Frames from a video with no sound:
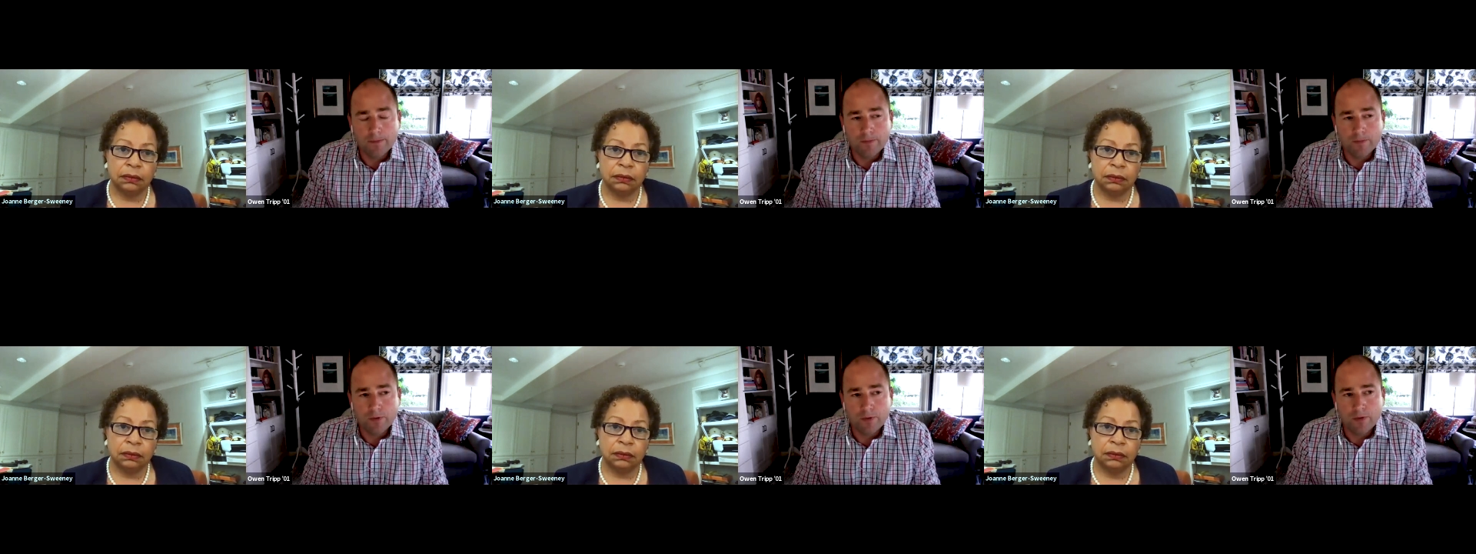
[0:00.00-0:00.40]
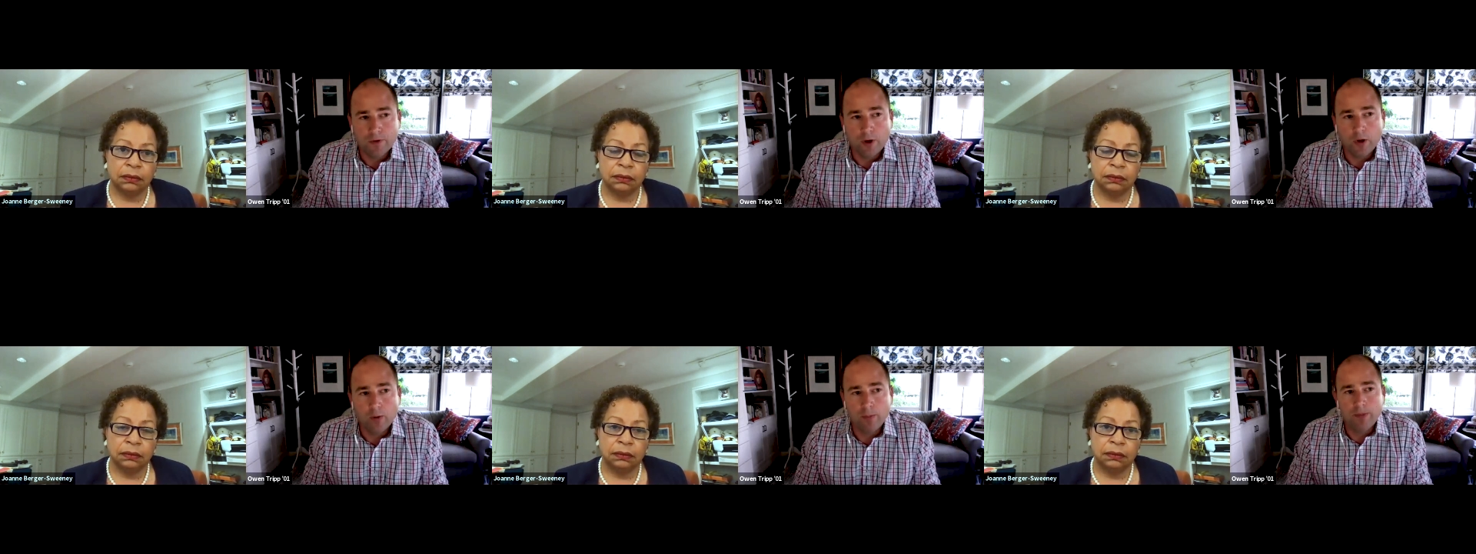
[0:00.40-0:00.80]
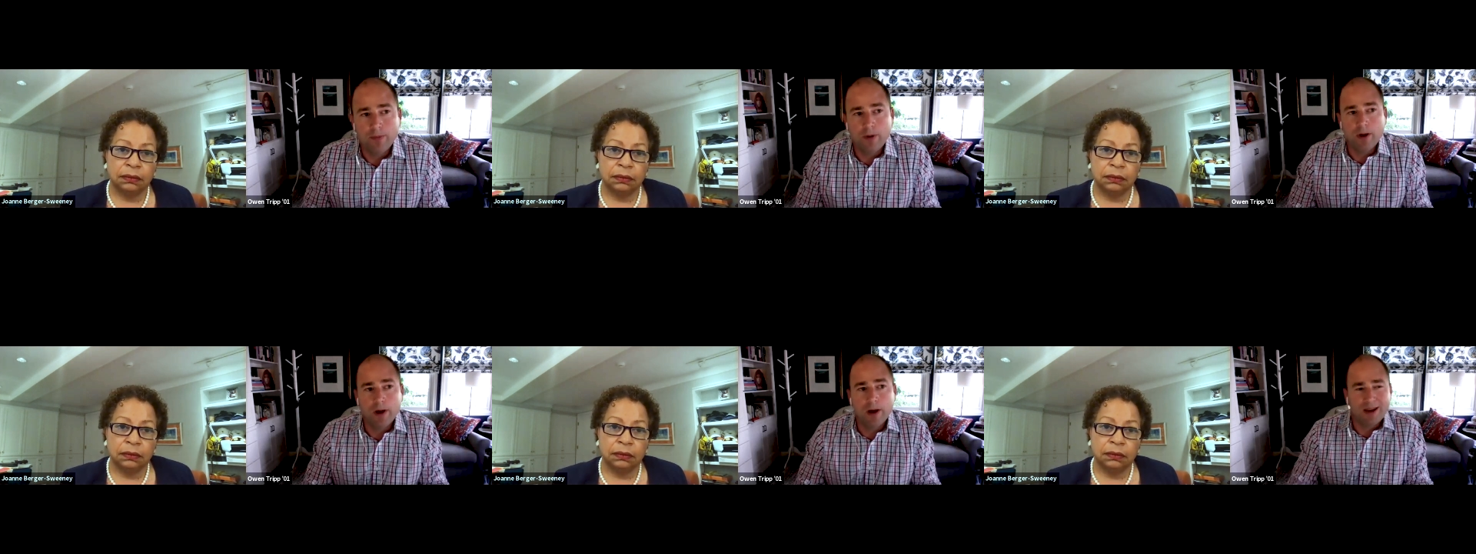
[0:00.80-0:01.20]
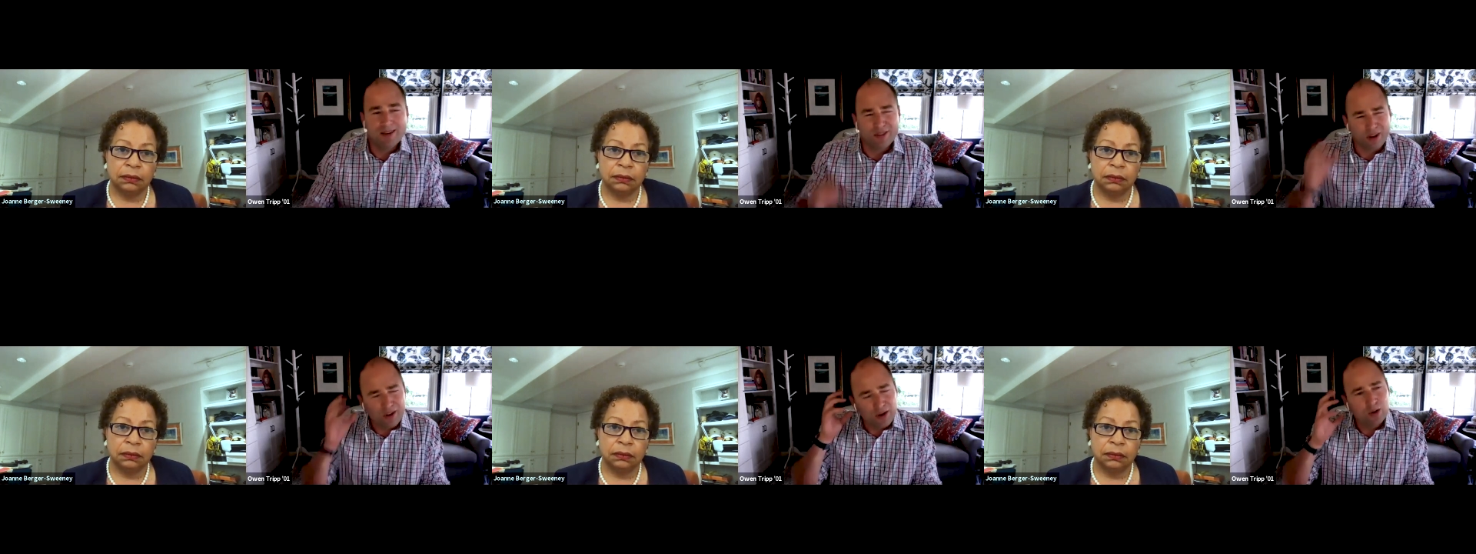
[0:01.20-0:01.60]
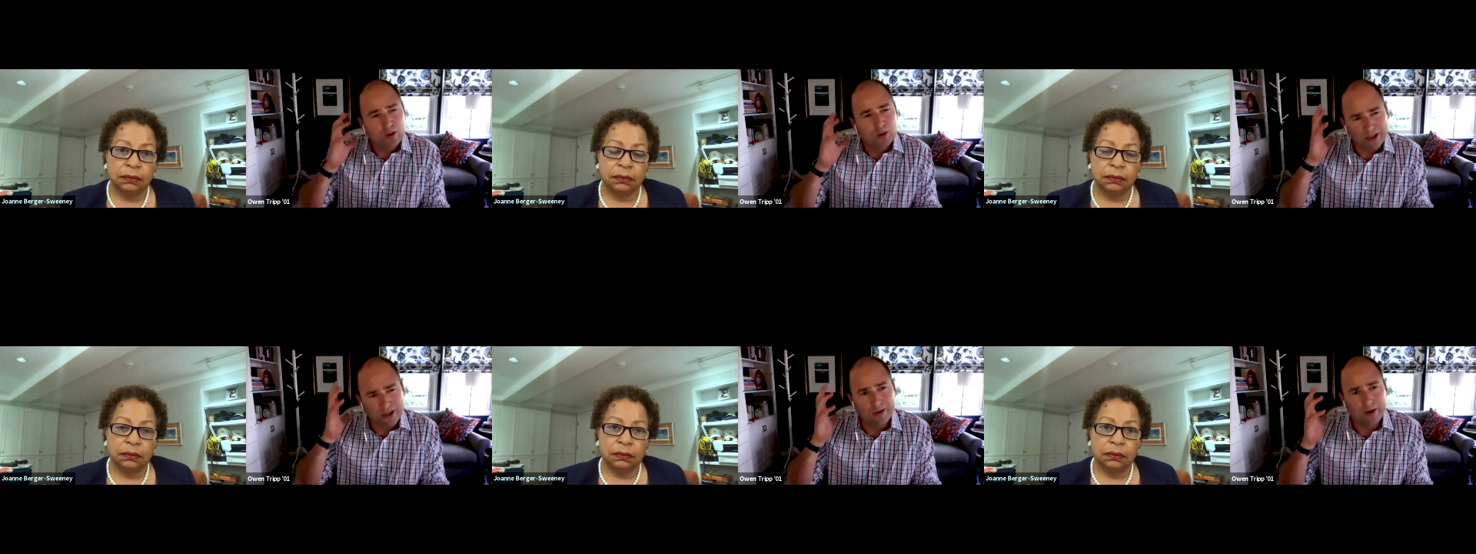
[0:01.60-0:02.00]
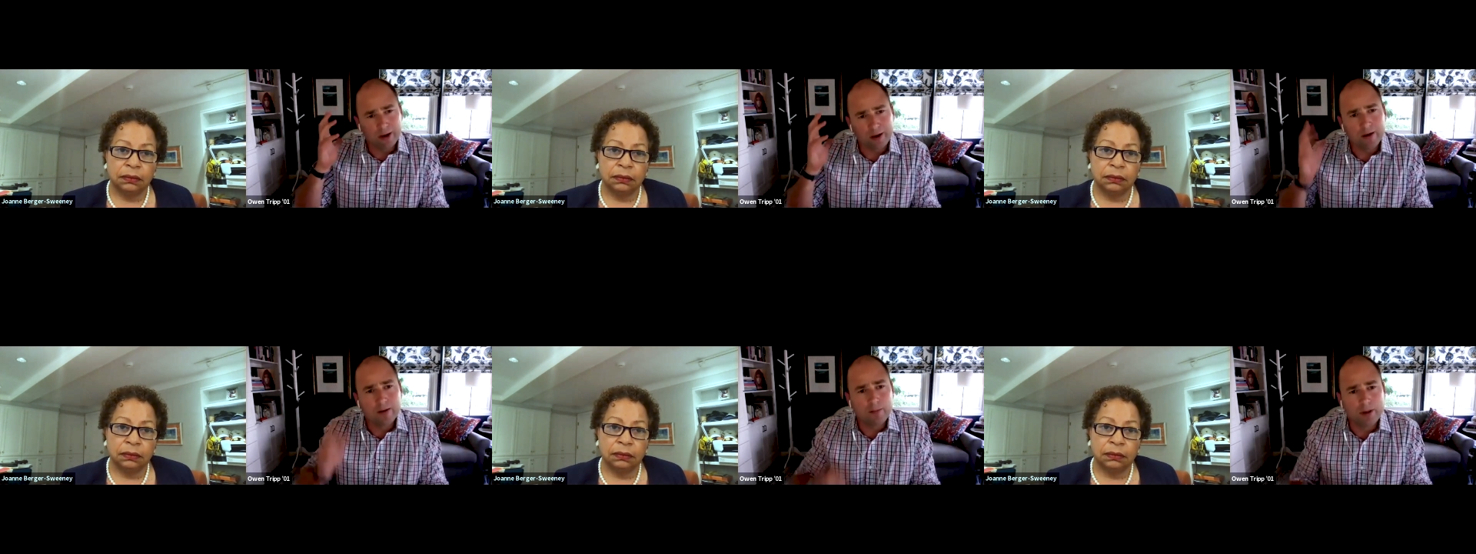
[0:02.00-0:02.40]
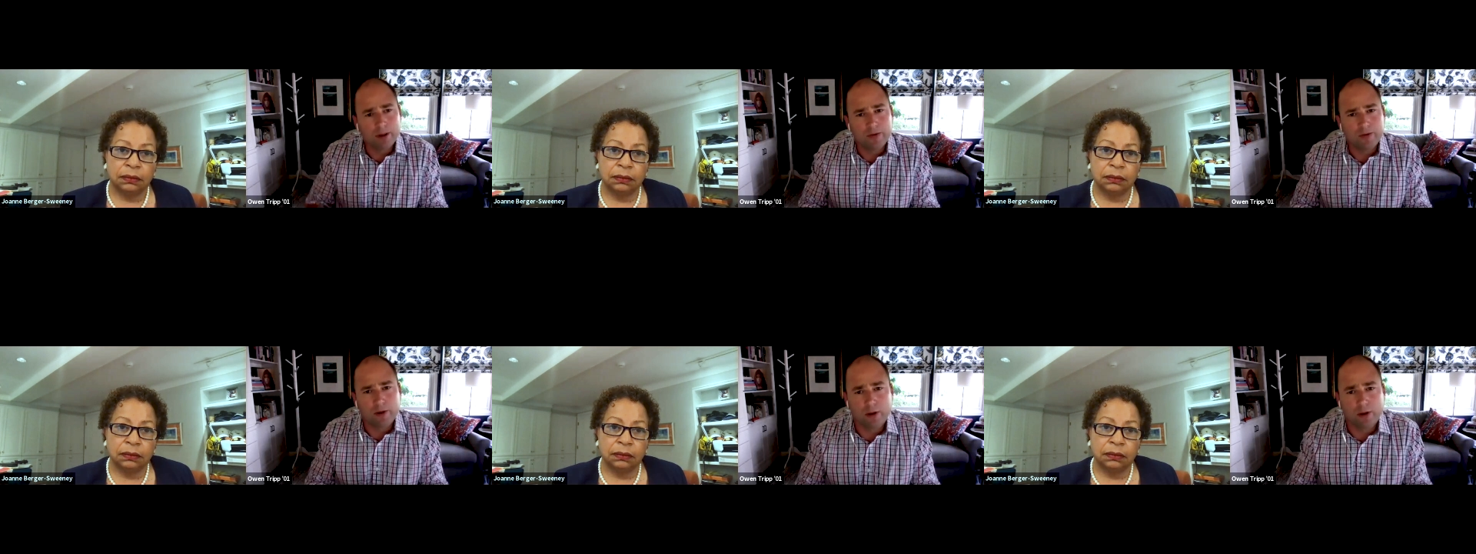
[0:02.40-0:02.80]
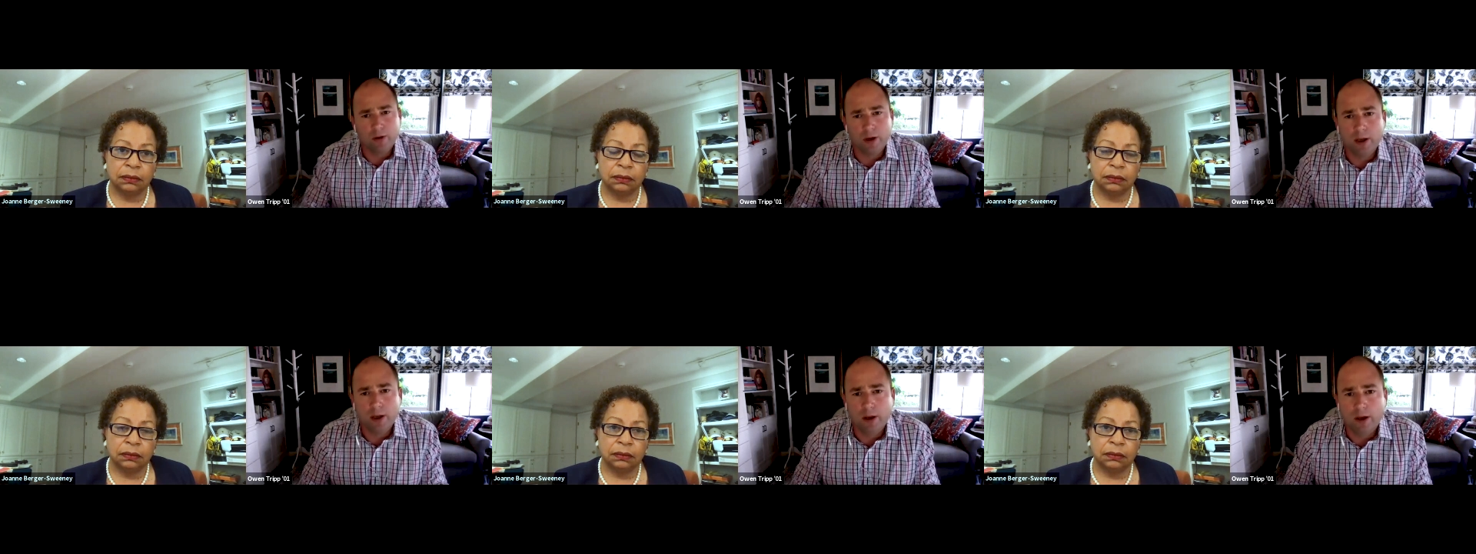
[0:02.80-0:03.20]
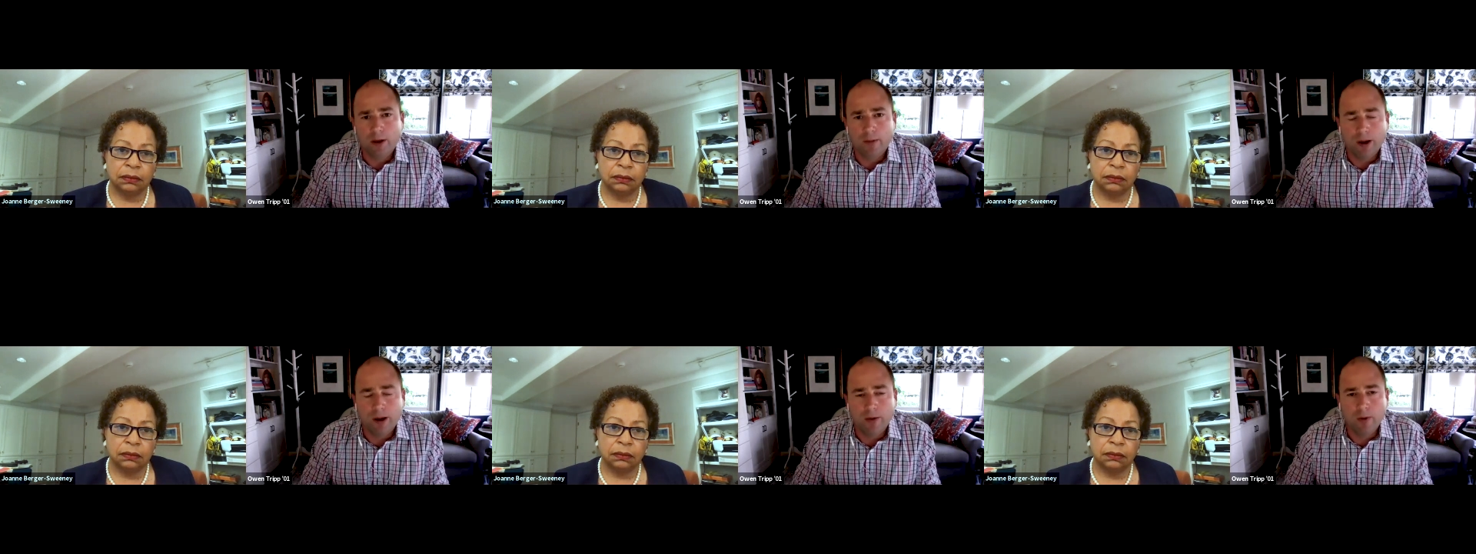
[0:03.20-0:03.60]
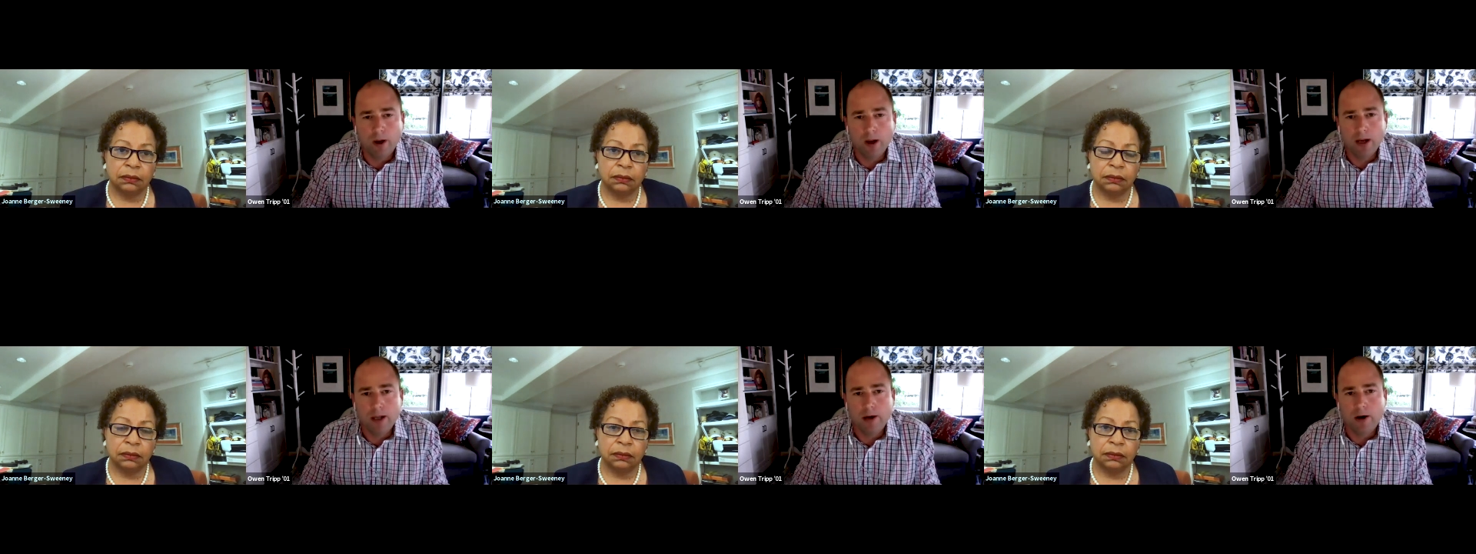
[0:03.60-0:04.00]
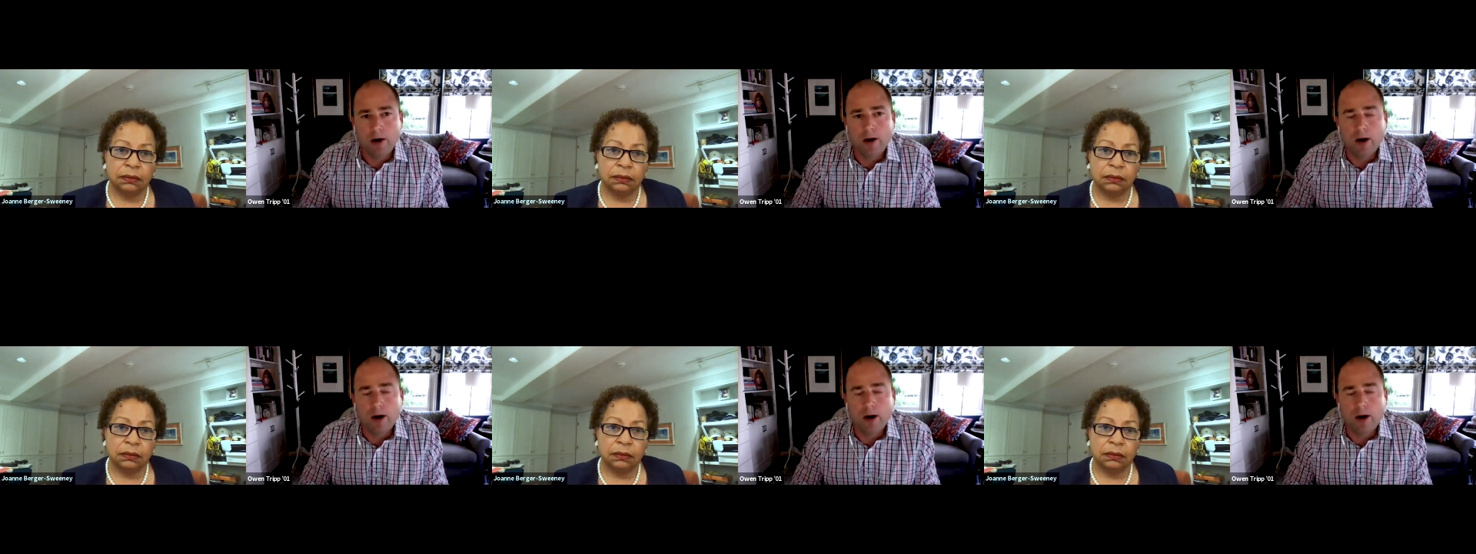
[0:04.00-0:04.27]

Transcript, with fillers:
Speaker 1: develop, uh, I started to lose hearing basically in my right ear.